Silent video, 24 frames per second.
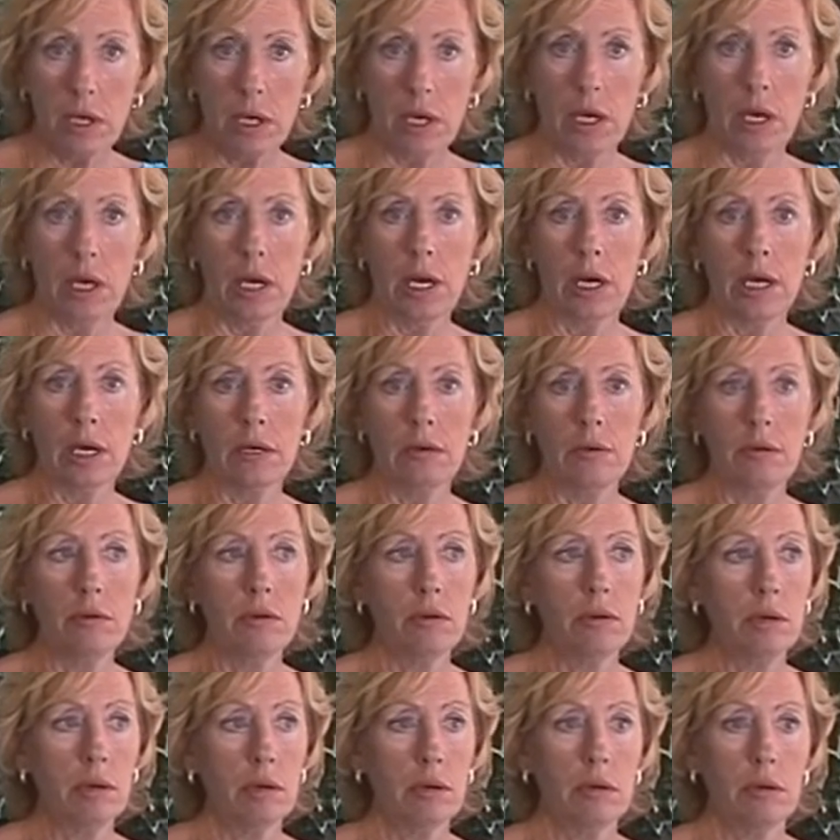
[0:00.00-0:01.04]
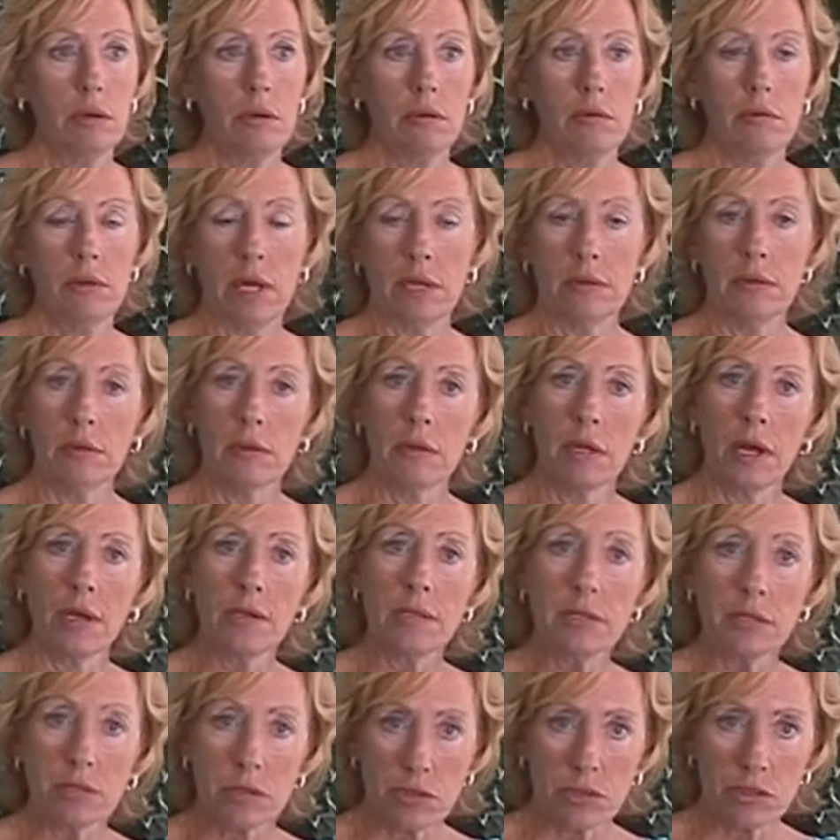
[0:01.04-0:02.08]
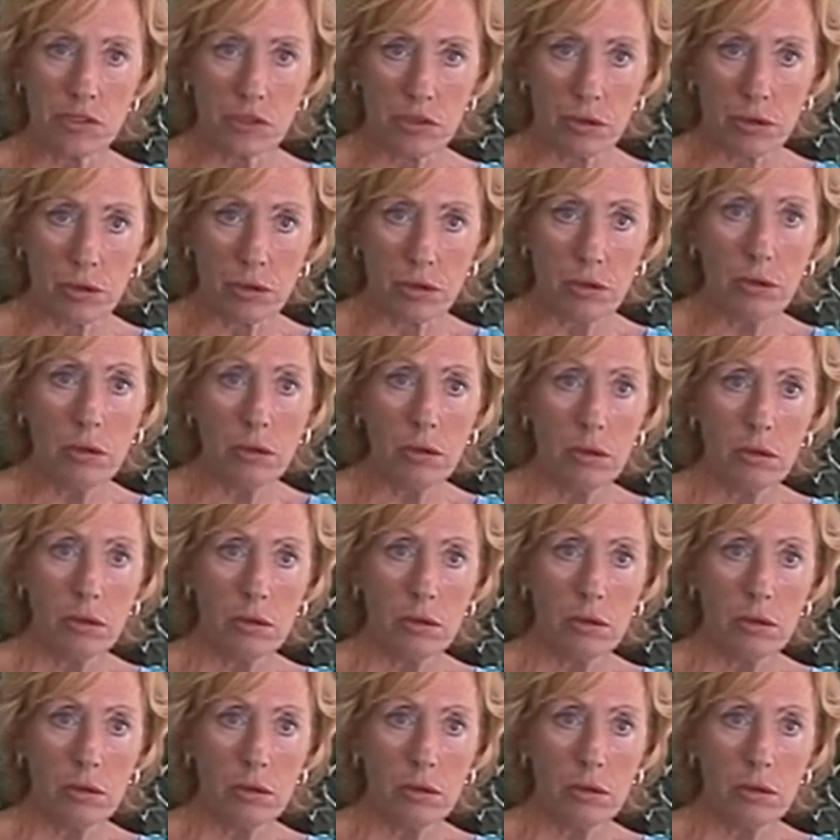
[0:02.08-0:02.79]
and then licensure